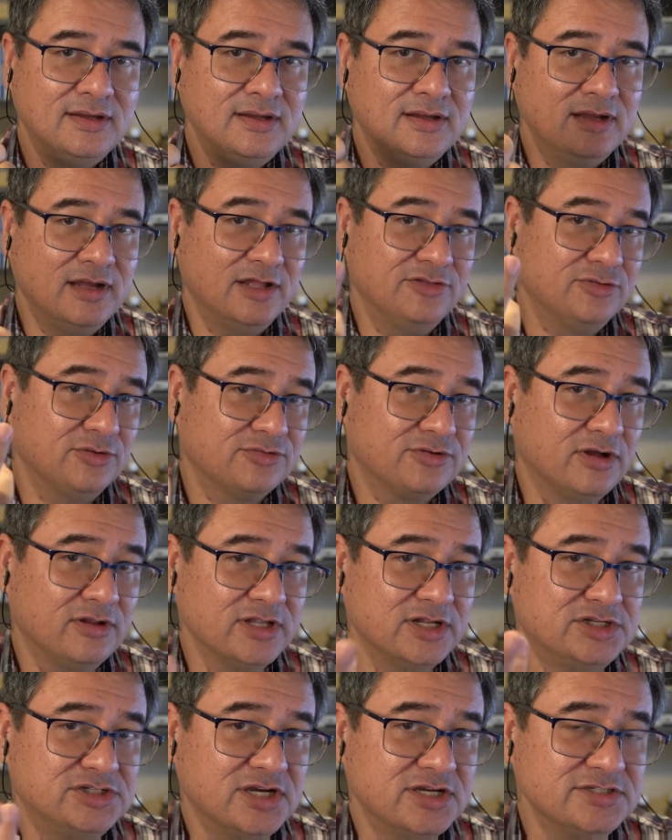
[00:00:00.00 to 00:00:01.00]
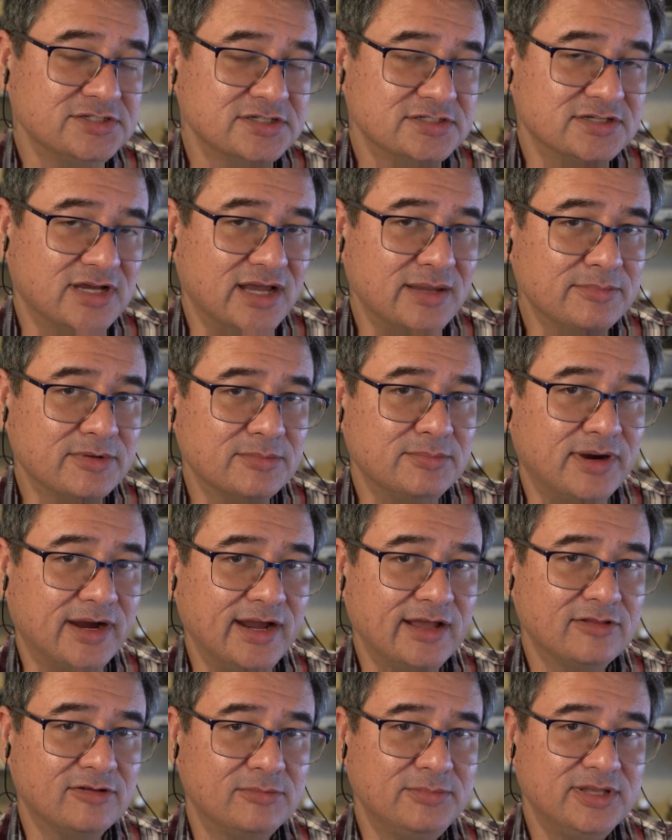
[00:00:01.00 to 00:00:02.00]
And so it's called a just-in-time
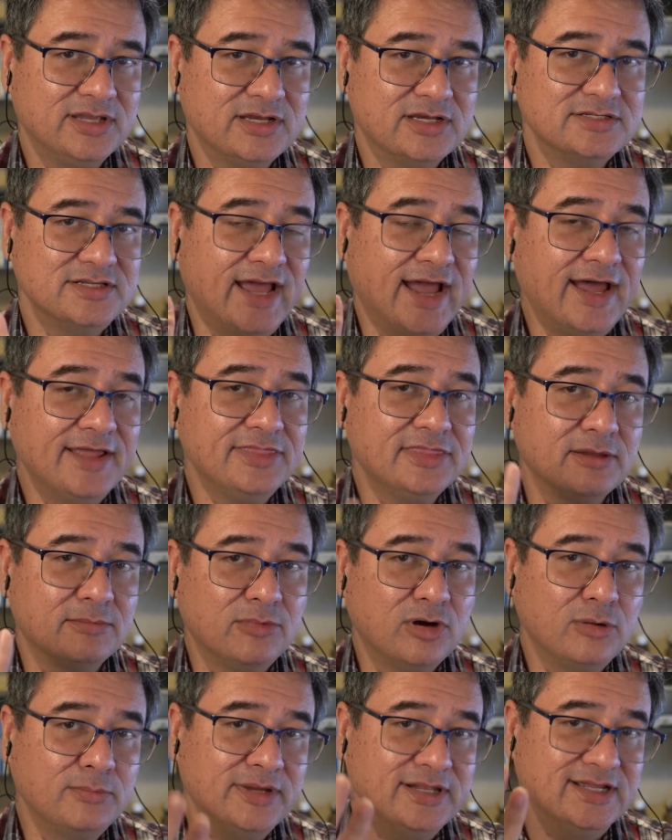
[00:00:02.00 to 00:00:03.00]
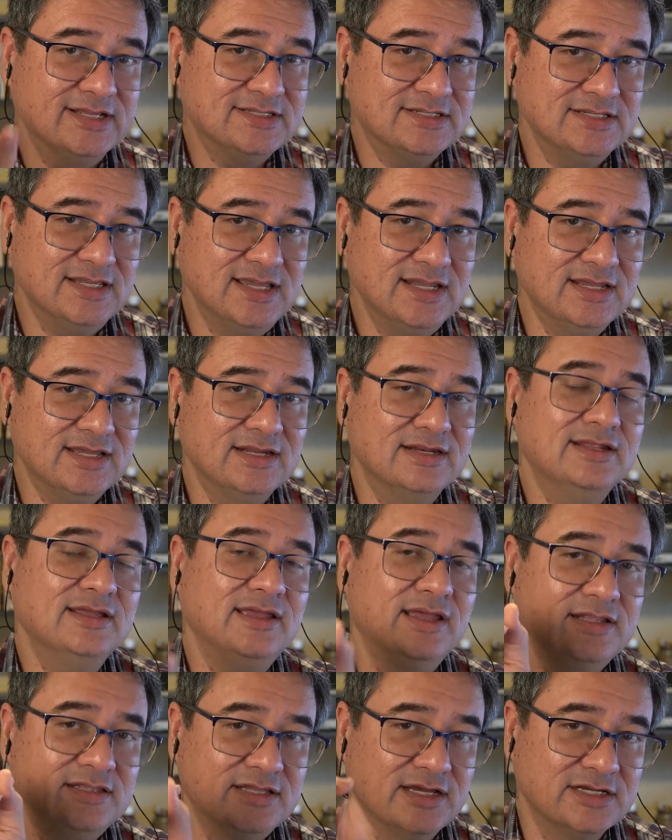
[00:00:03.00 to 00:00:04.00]
compiler because at the moment it's needed,
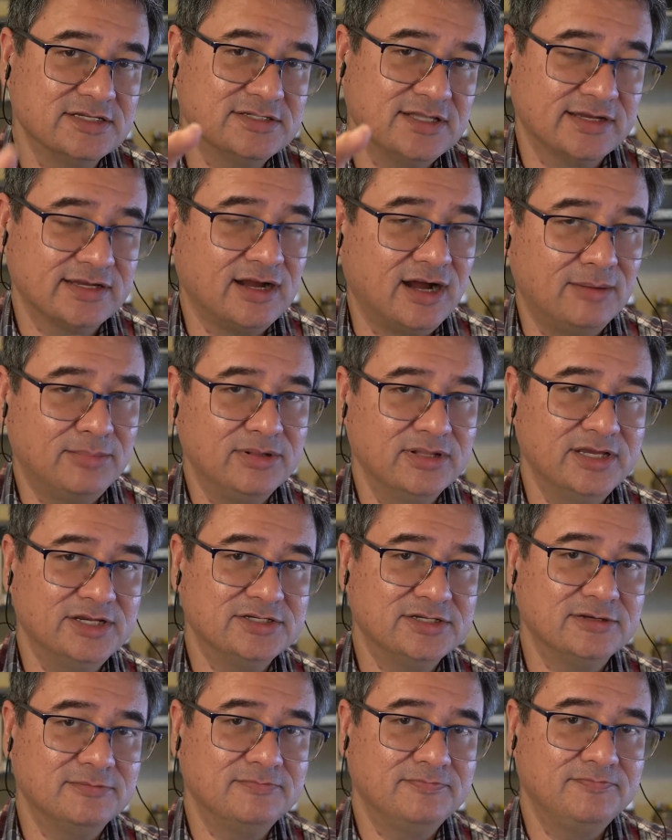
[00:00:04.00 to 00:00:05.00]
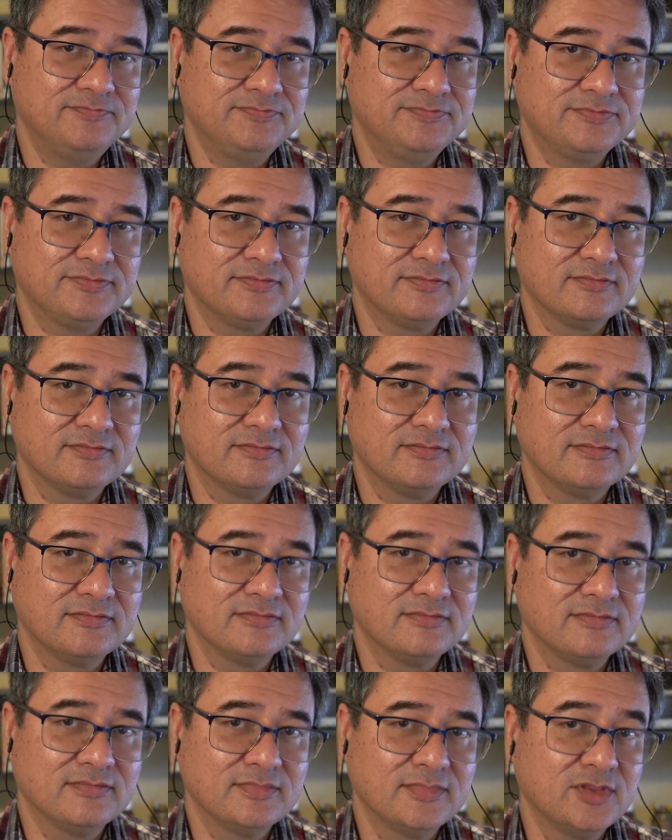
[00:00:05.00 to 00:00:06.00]
it does that compilation.
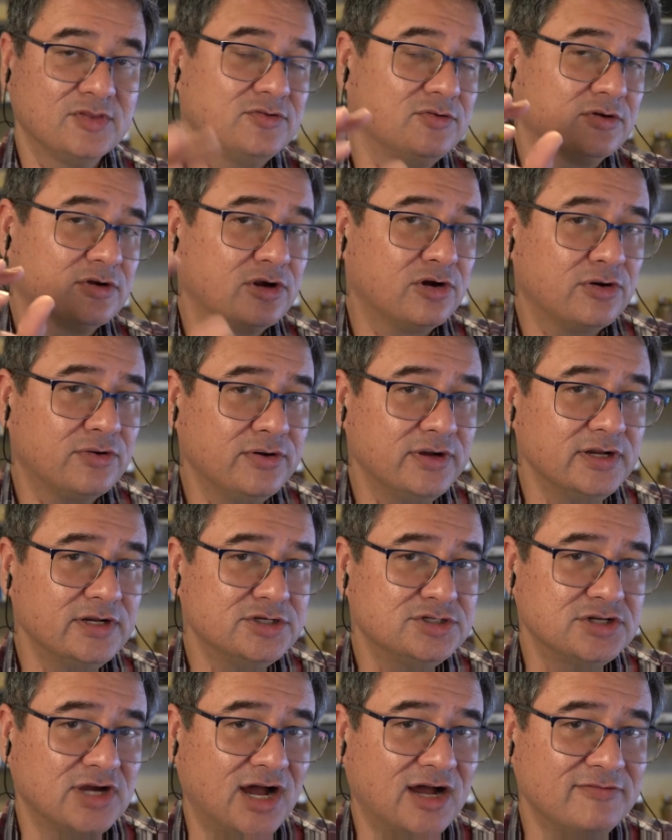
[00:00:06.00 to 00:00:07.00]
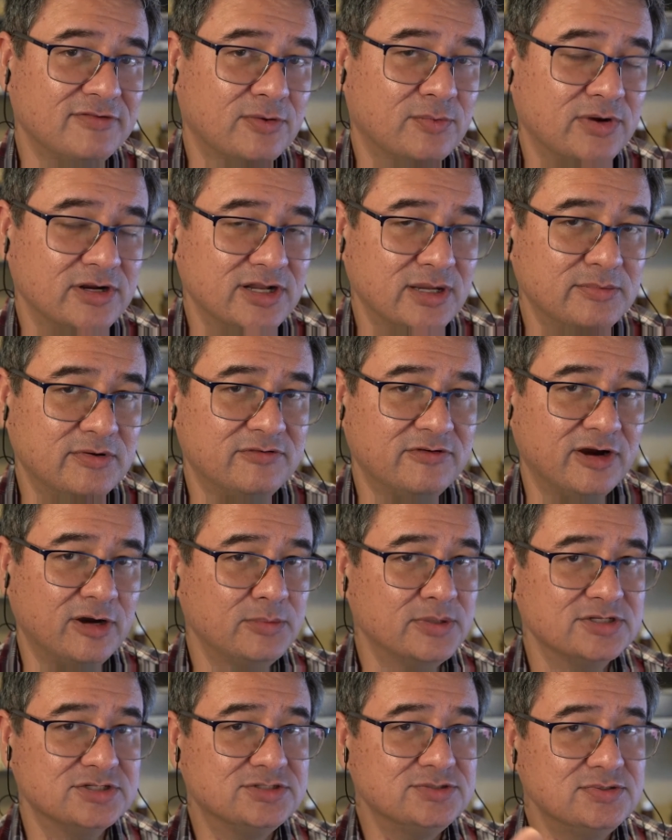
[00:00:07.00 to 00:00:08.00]
So current Java runtime
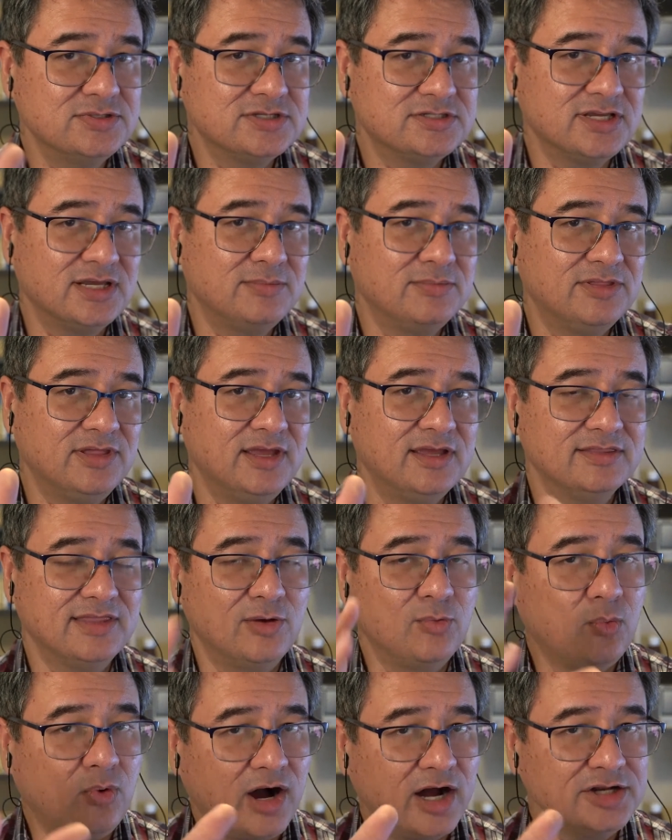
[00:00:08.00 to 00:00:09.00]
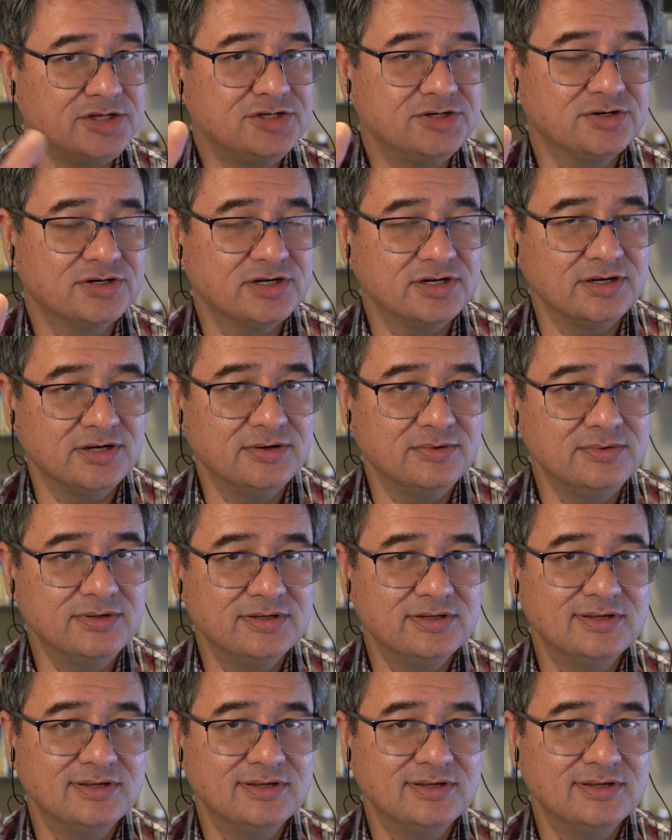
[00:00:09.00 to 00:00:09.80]
environments do the same thing. They watch your code,